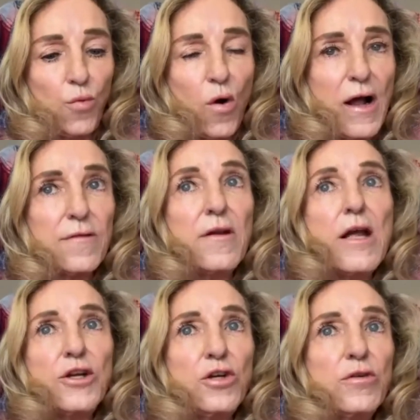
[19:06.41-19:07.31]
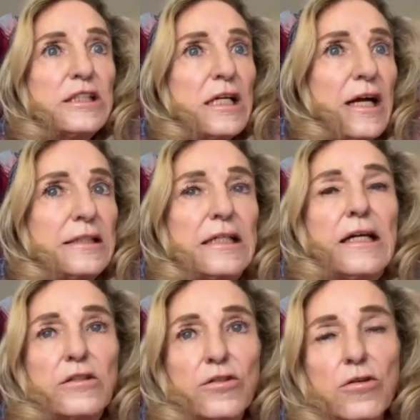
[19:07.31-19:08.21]
won,
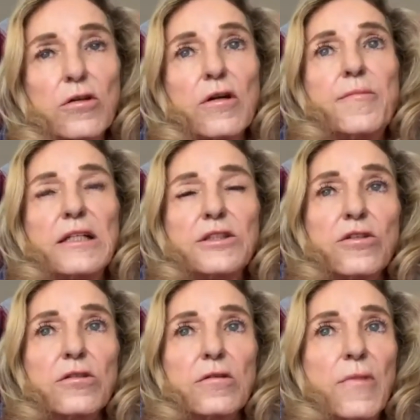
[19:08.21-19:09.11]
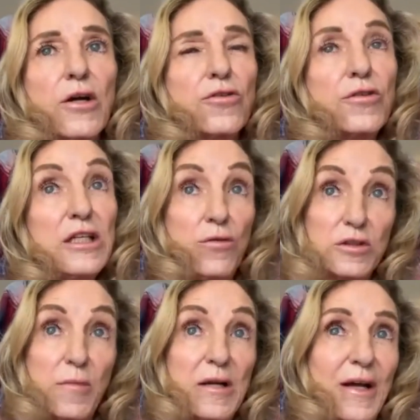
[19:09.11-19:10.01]
USAID under Ambassador Mark Green, who
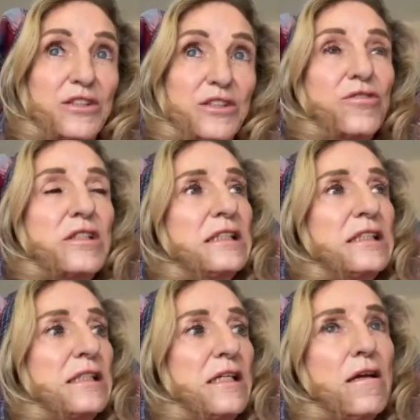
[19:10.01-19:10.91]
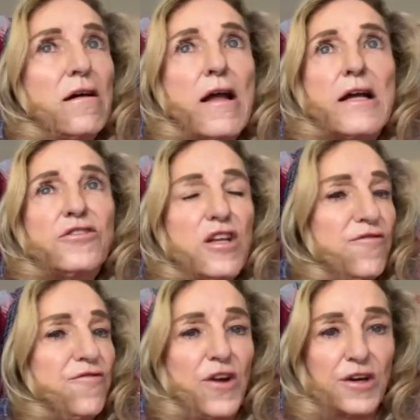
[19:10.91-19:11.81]
was my ambassador in Tanzania,
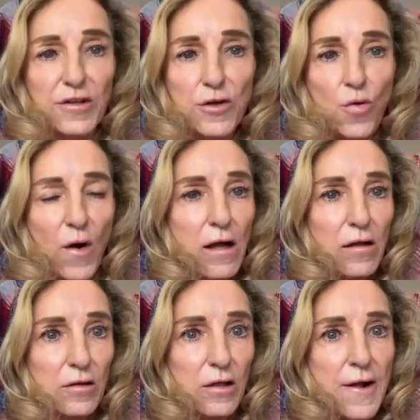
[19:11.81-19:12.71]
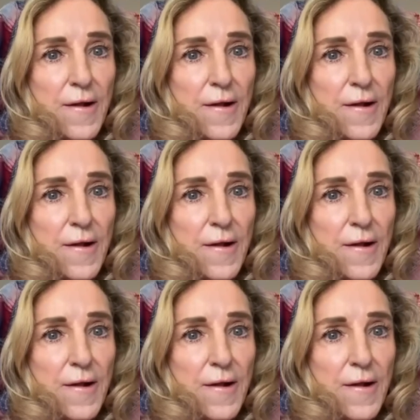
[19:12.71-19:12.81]
did fairly well.